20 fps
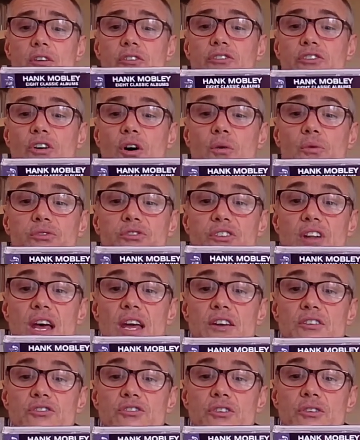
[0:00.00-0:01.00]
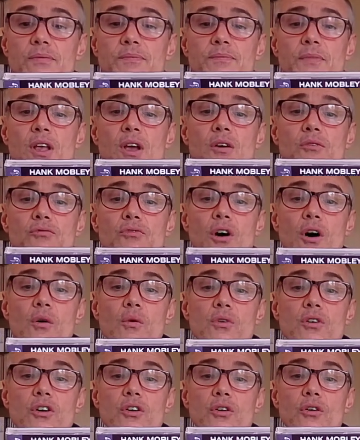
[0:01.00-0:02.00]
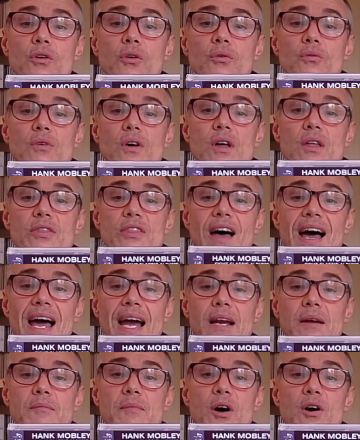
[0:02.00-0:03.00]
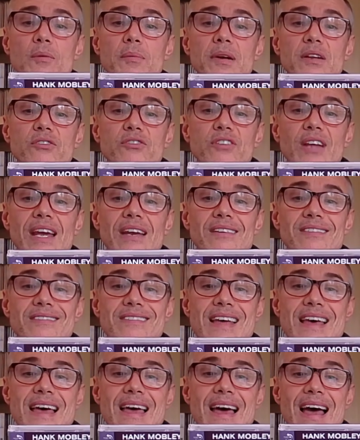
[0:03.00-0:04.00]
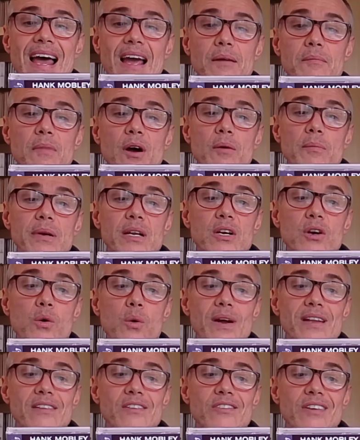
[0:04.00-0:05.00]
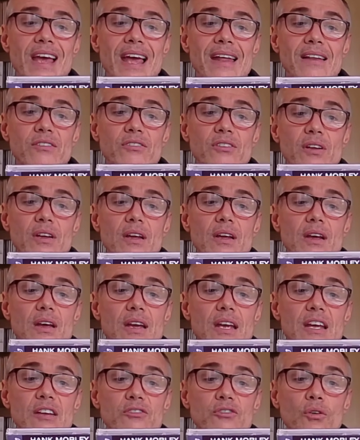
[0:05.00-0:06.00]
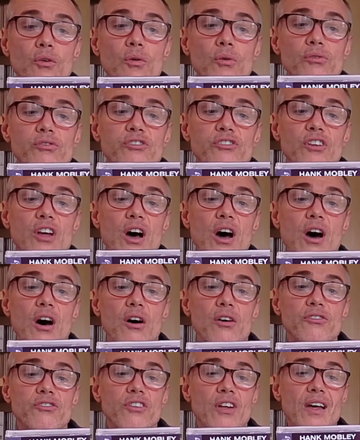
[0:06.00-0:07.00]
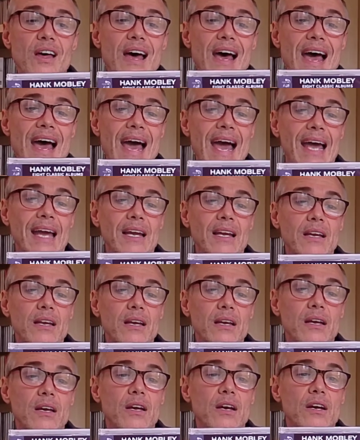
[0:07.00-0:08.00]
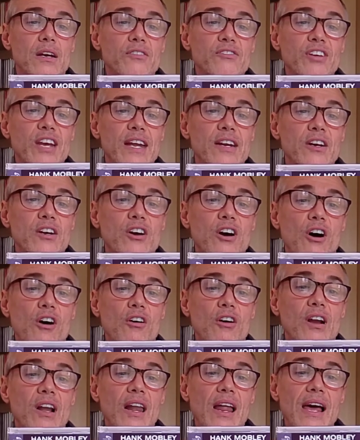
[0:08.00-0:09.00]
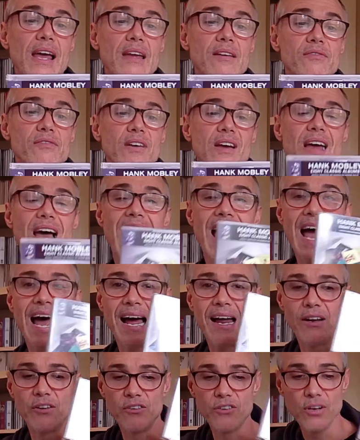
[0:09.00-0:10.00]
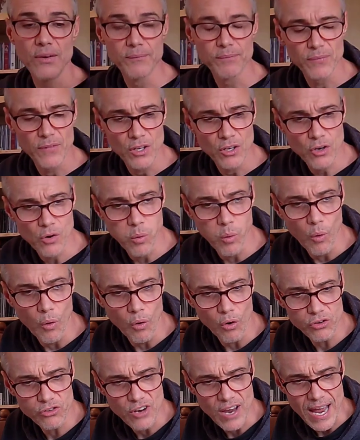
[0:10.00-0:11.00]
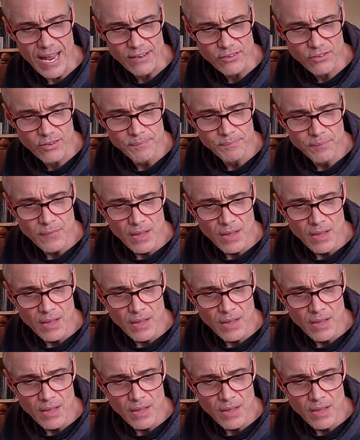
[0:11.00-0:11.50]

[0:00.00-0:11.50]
Soul Station, Roll Call, the Hank Mobley Sextet, Hank Mobley Quintet, his All Stars, Hank, Tenor Conclave and Quartet.